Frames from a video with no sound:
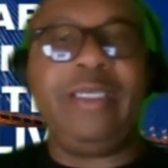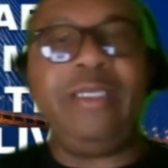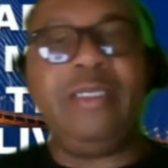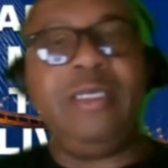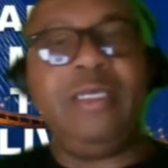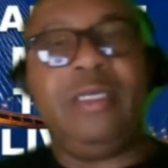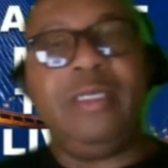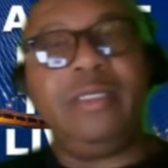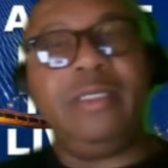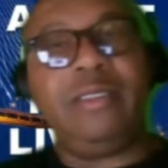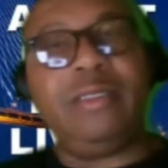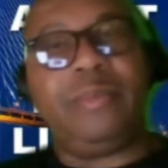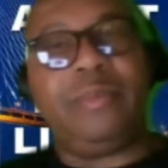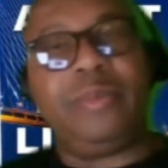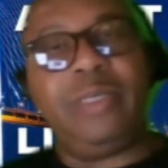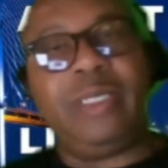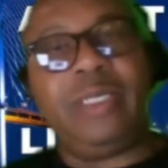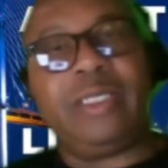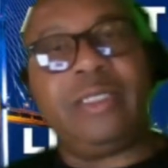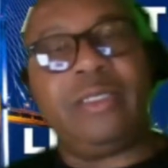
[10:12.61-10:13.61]
to the
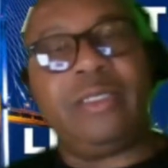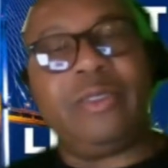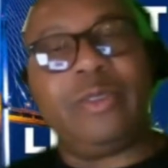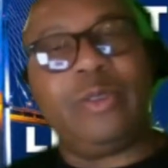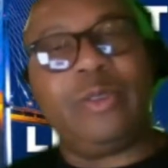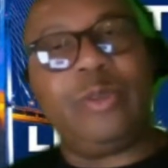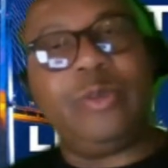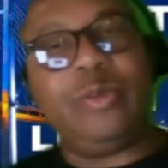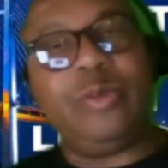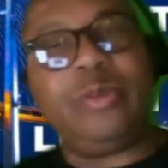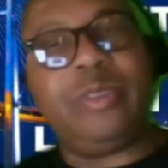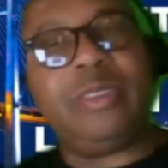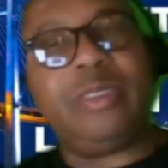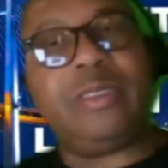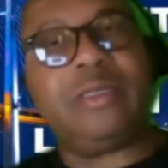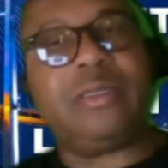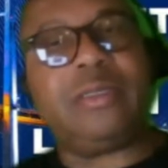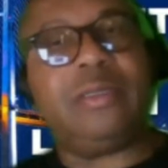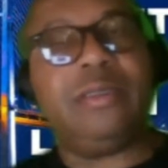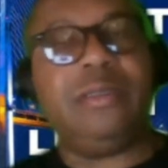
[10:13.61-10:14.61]
pleasure of the coolness
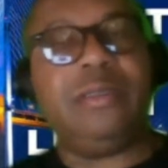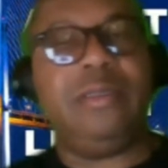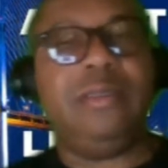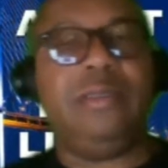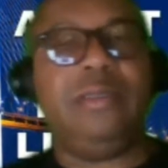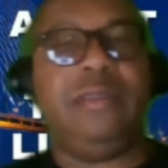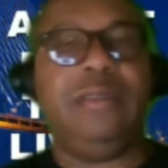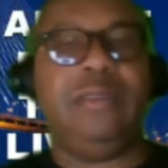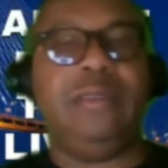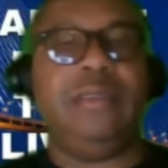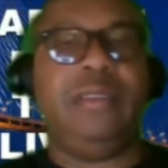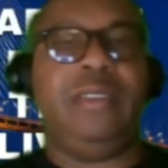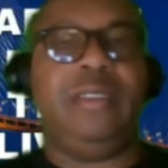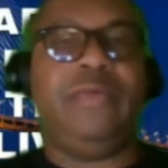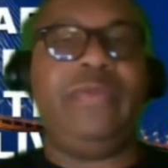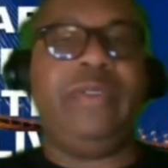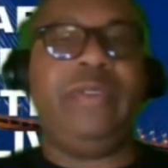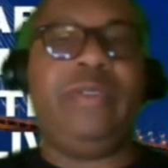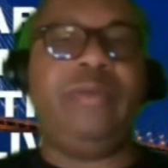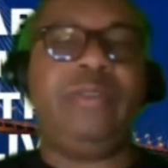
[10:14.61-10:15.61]
of the
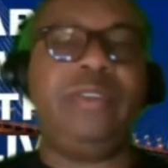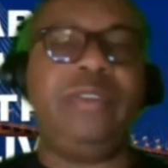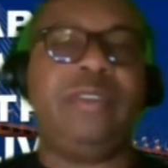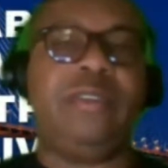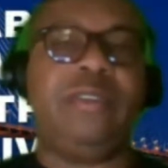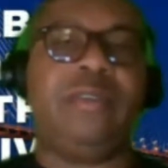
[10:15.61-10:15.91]
ocean.